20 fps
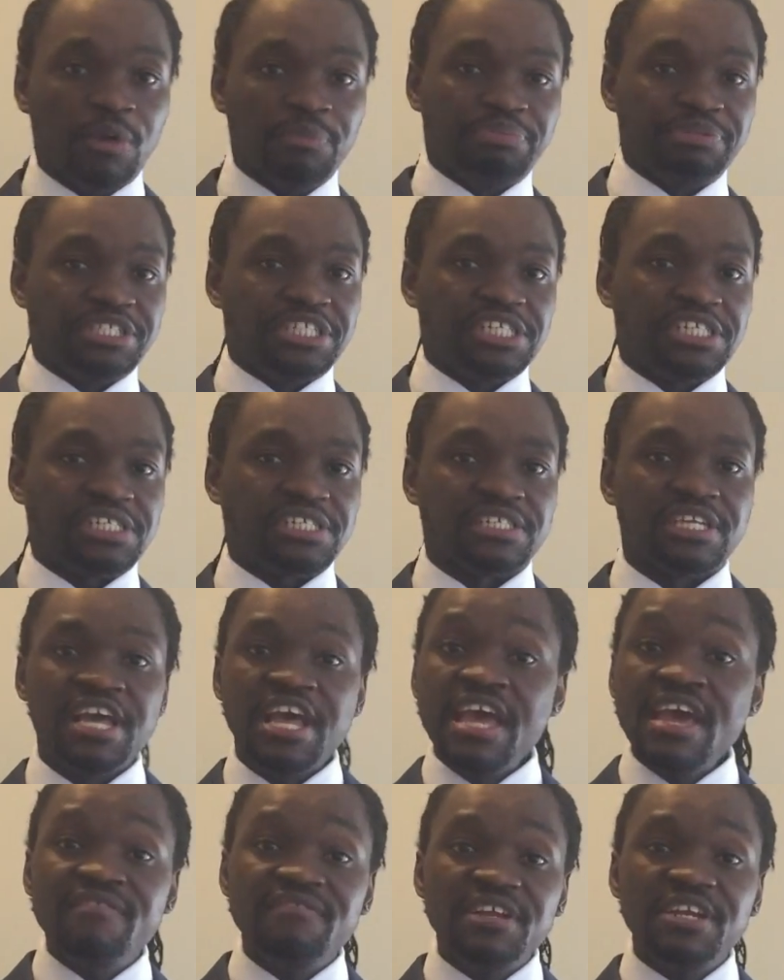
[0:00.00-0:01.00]

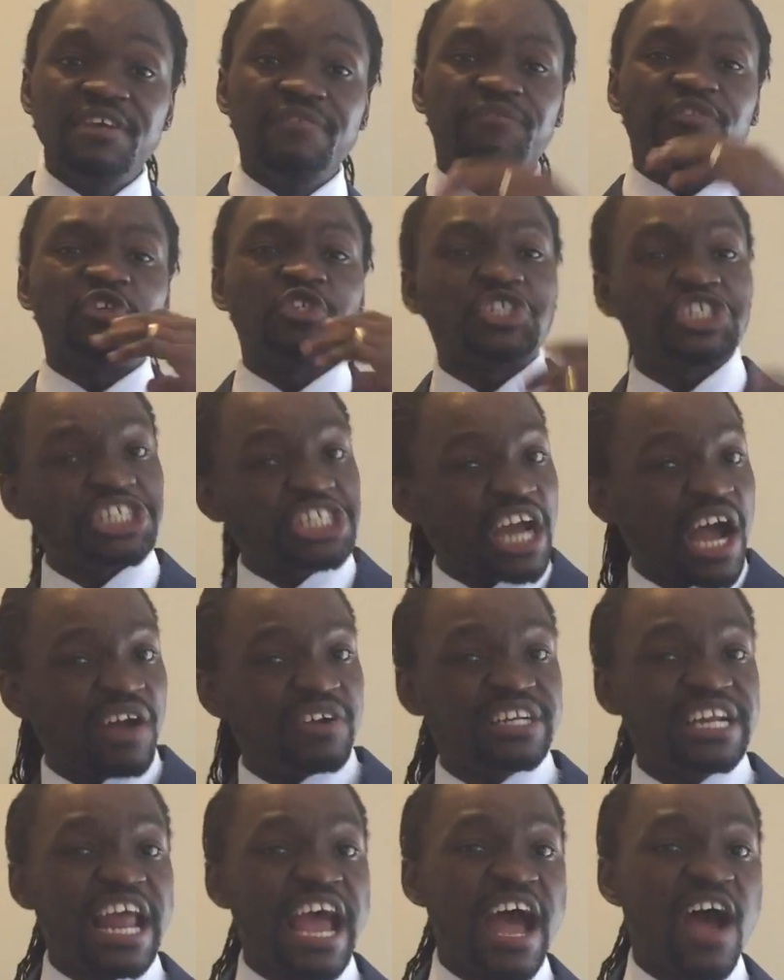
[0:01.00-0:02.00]
competition. Even if you
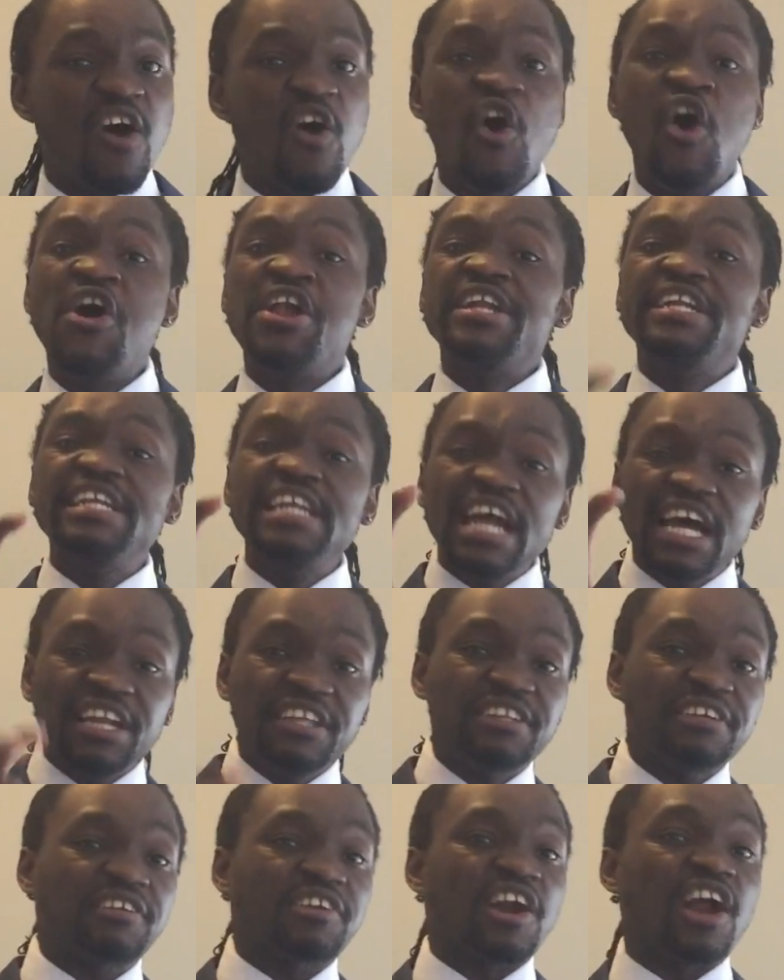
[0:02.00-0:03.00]
shout now,
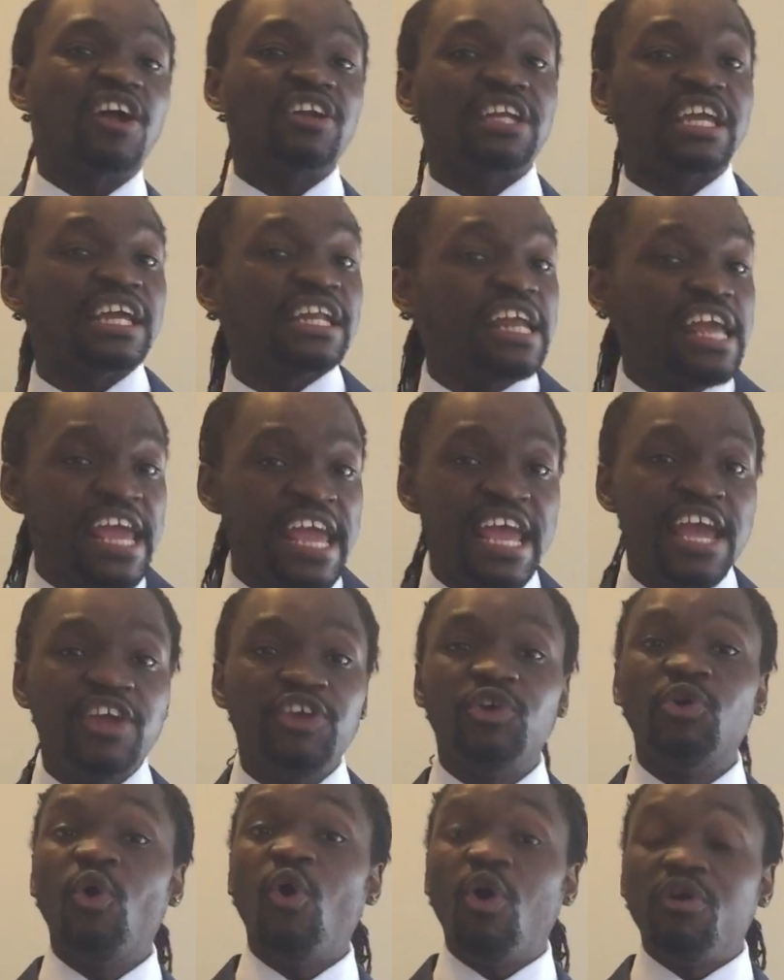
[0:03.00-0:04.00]
none of the crowd can hear
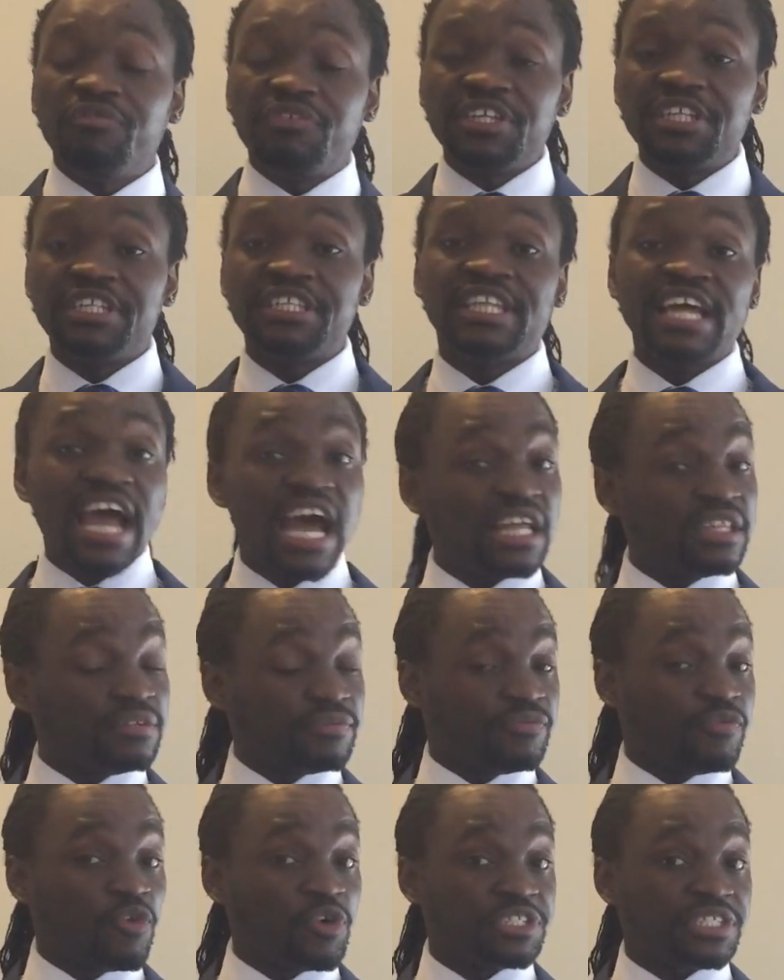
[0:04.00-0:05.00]
you over the
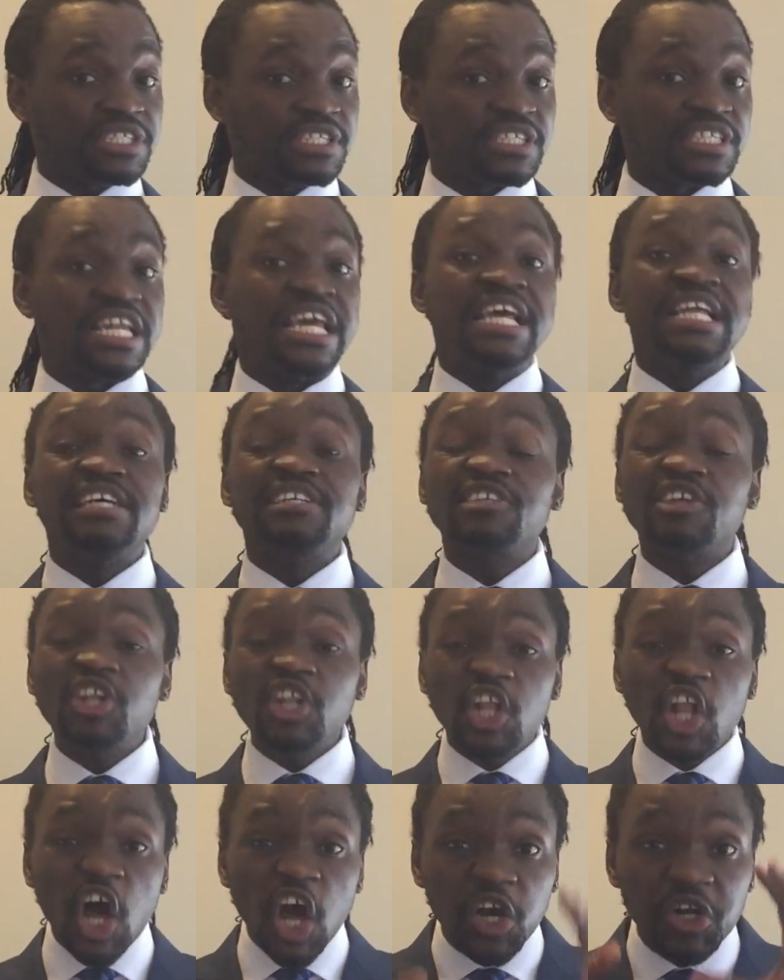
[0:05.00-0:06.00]
other voices. There's
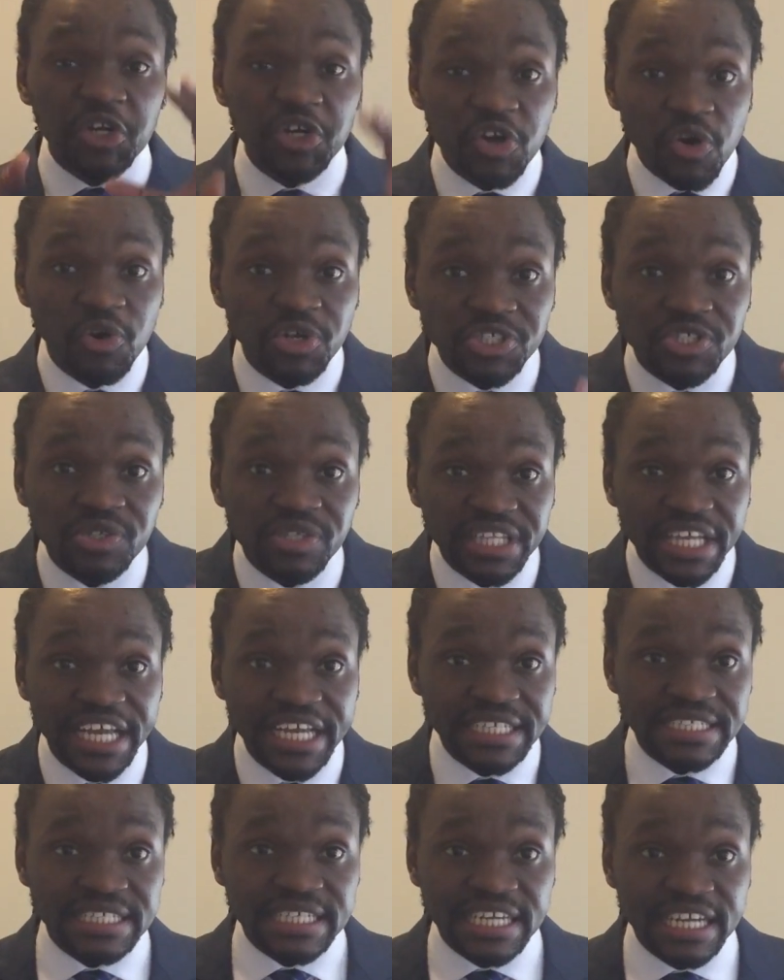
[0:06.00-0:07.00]
a lot of noise on
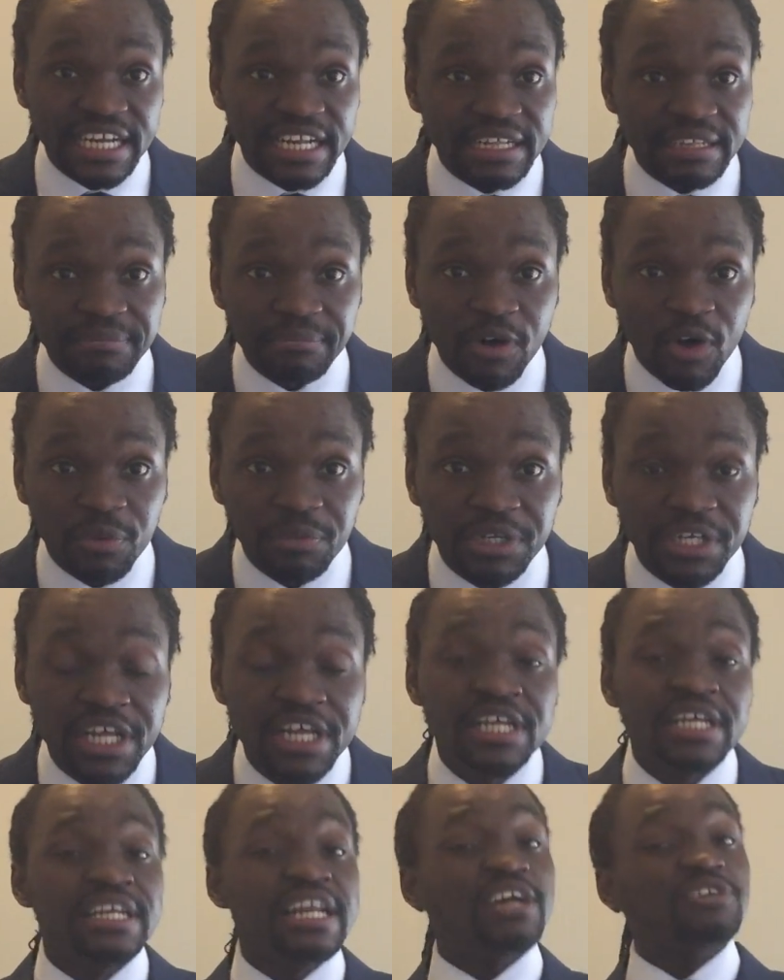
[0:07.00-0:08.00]
the internet at the moment.
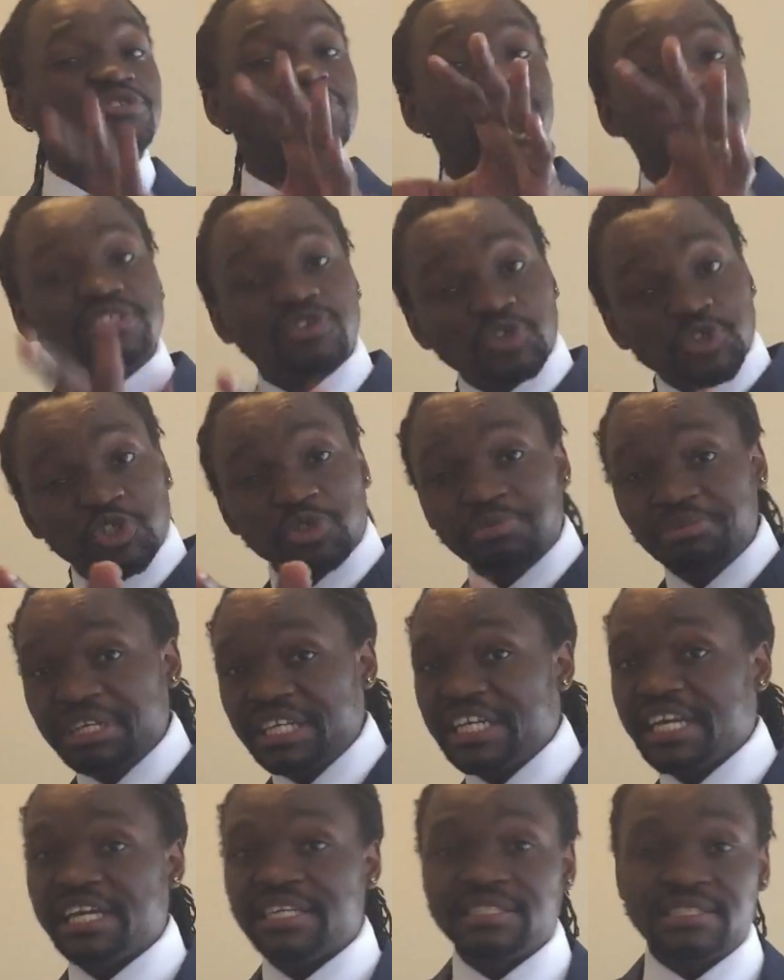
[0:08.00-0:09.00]
Now, social
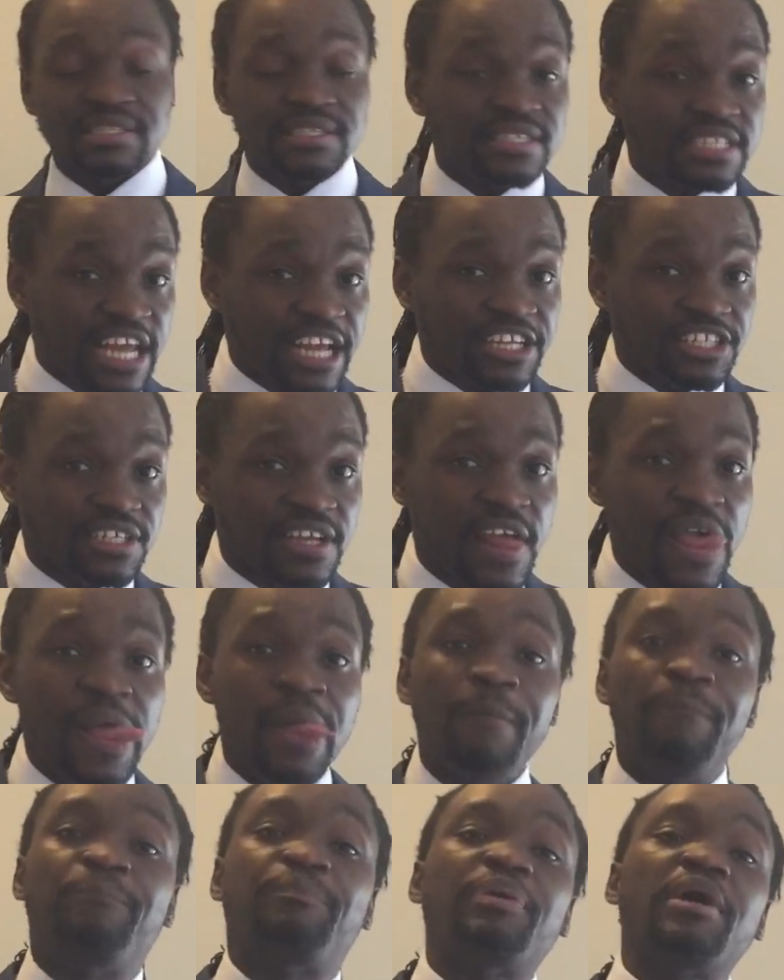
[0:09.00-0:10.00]
media is a stage,
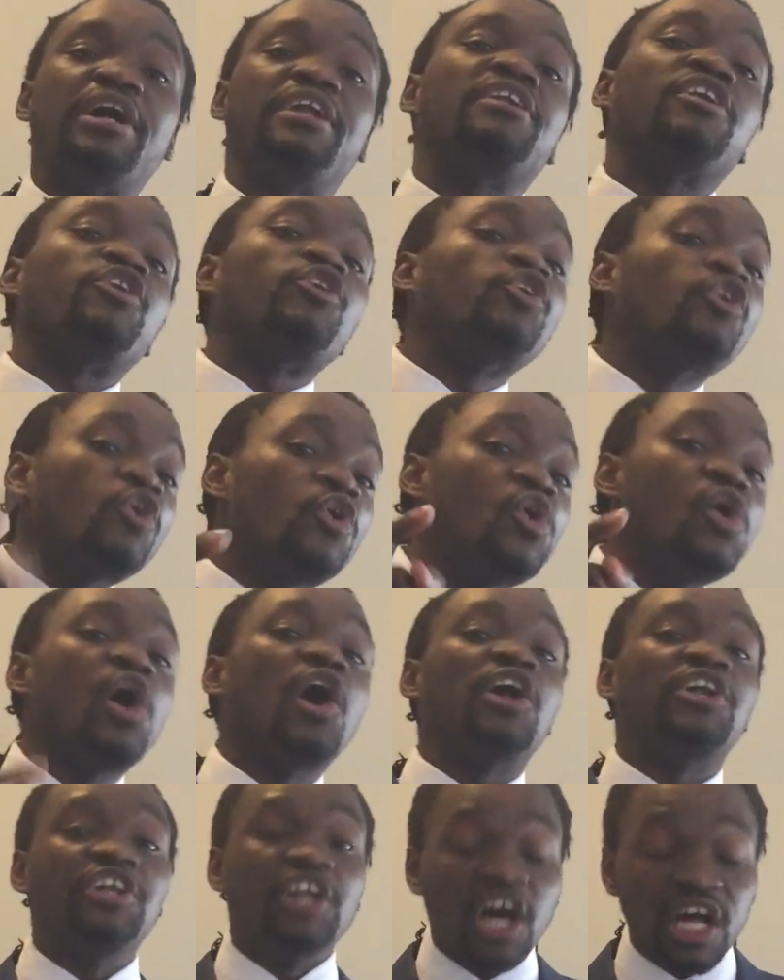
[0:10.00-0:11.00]
but you
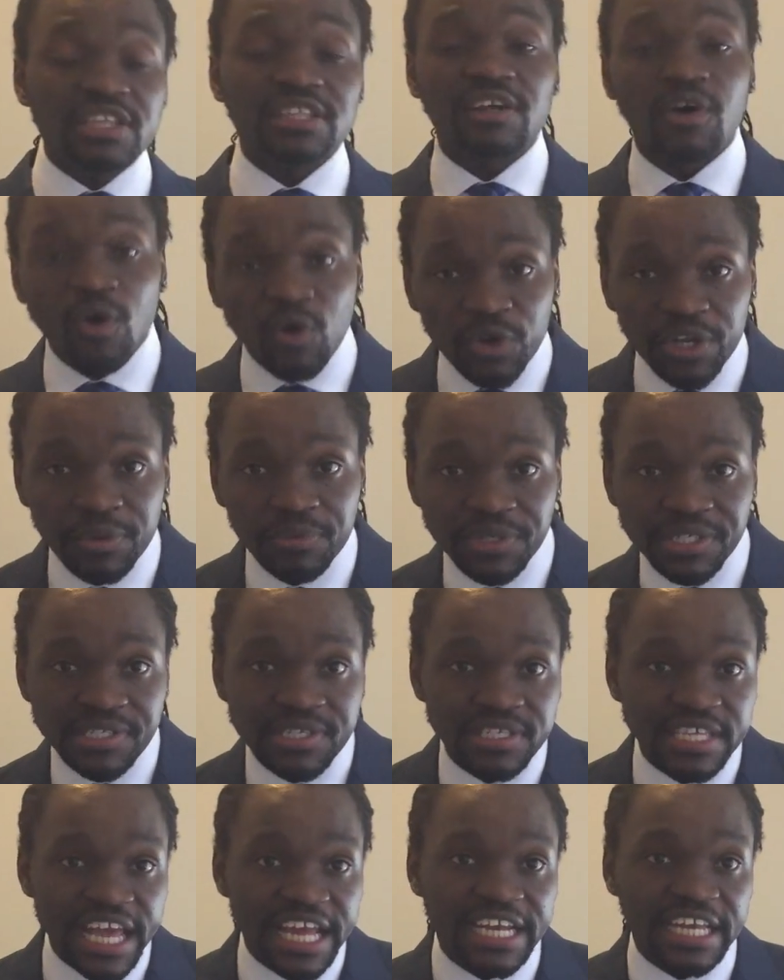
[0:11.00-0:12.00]
are not the only
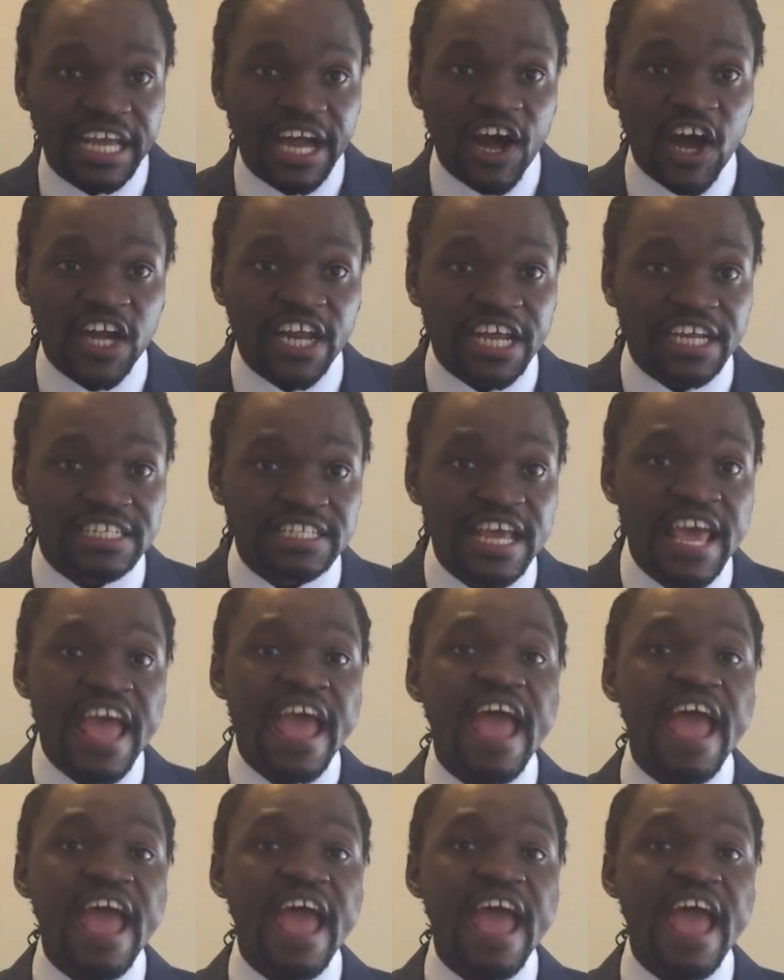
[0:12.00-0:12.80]
one standing on it.